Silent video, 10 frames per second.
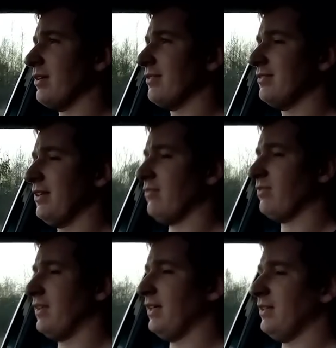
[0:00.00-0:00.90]

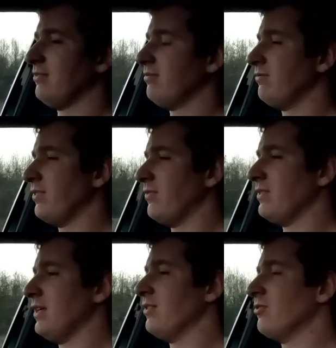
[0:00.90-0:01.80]
Sixth gear,
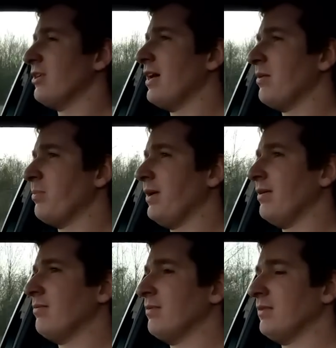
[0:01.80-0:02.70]
1500
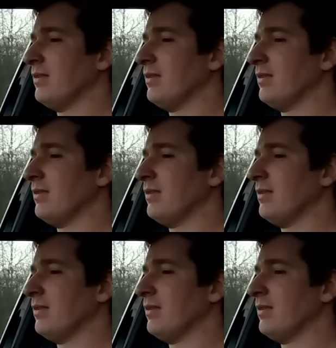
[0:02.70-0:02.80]
RPM.